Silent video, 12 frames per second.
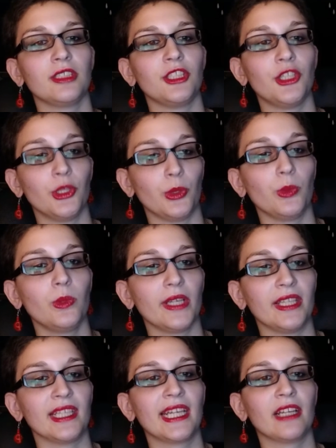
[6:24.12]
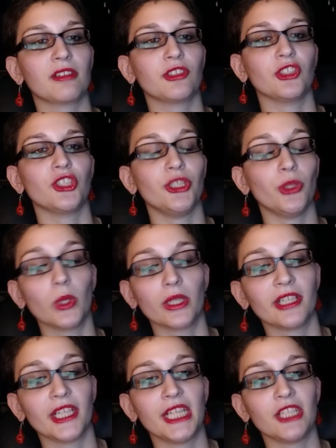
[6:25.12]
you and the character is your
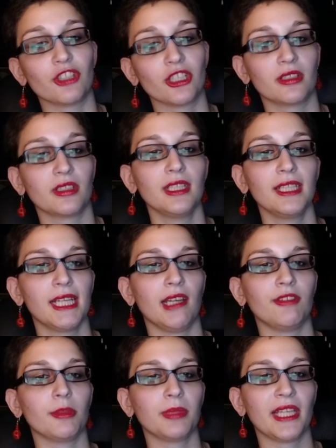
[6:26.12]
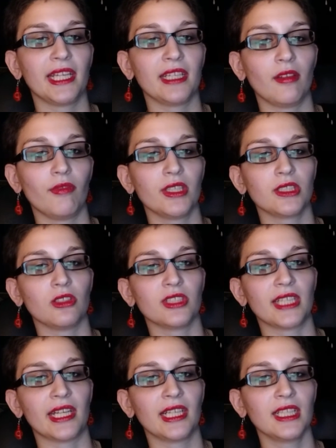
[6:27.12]
creation. If you're playing in a physical
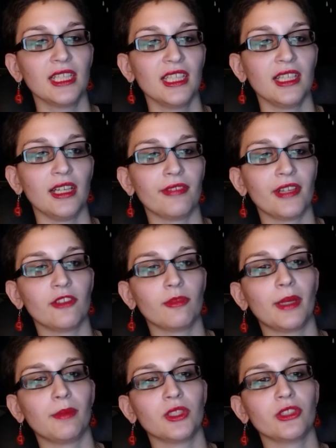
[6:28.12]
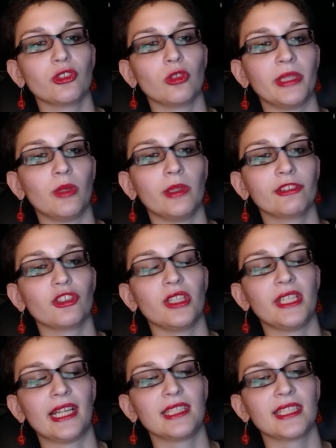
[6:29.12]
setting, a friend of mine once told me to watch the
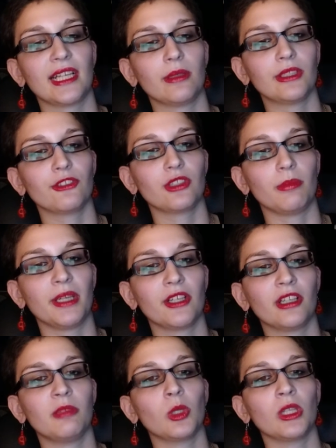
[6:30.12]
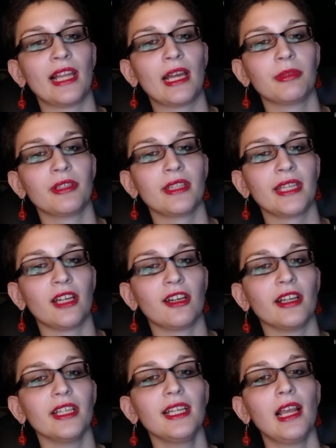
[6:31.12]
dice towers. The bigger and more elaborate they
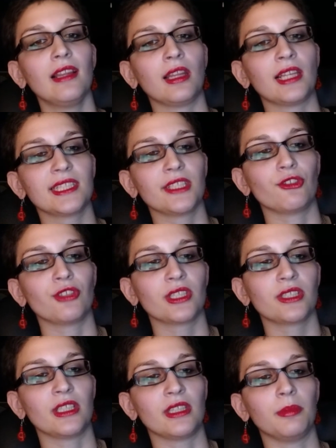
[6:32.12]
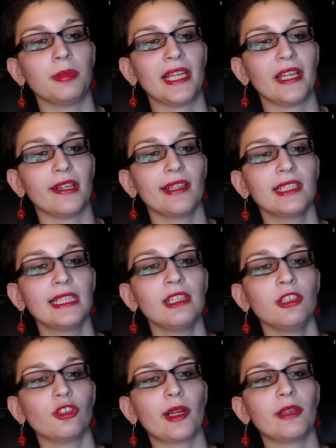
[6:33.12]
are, the less interested the player.
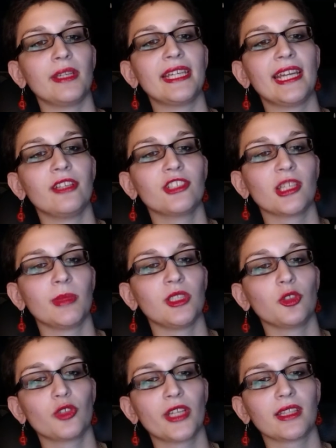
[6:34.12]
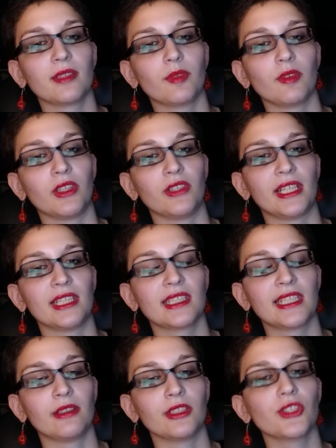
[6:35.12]
Try to engage them and distract them from their dice
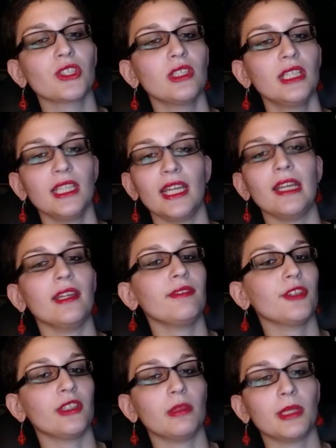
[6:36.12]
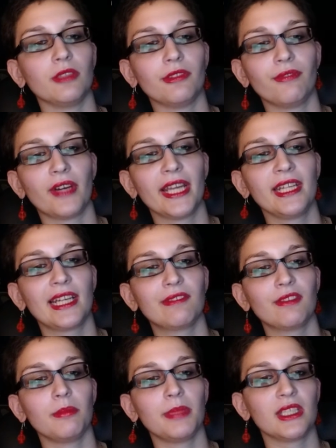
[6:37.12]
towers. If you're in the middle of a fight, have
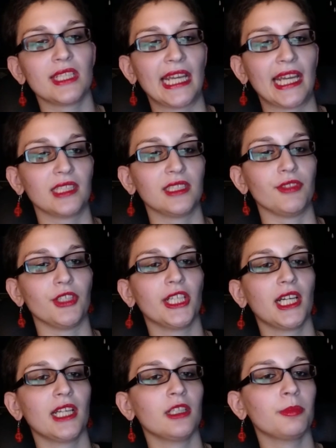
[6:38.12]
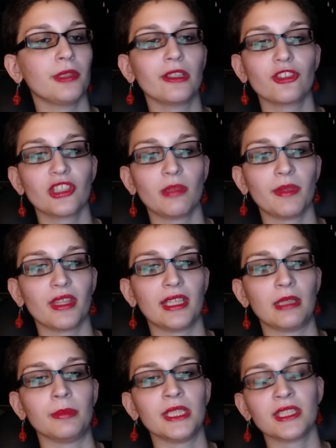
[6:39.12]
them be attacked. If you're not, approach them with an
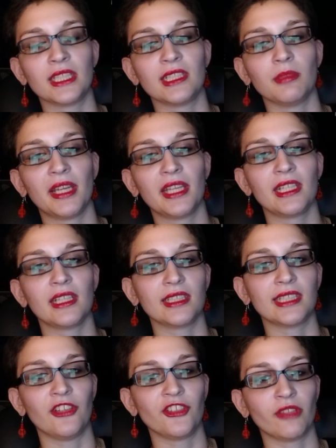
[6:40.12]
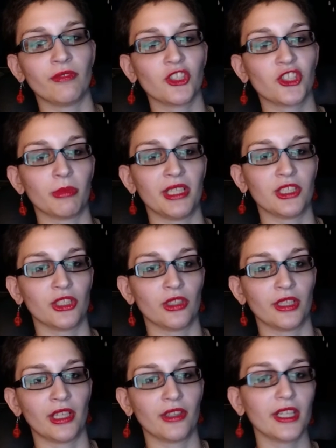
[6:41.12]
NPC demanding attention for some reason
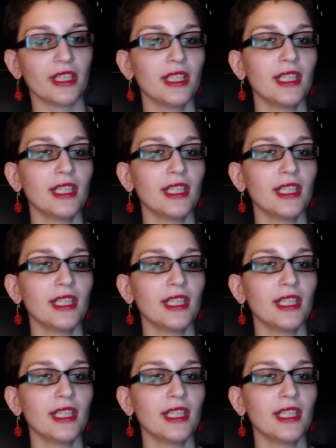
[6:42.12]
or another.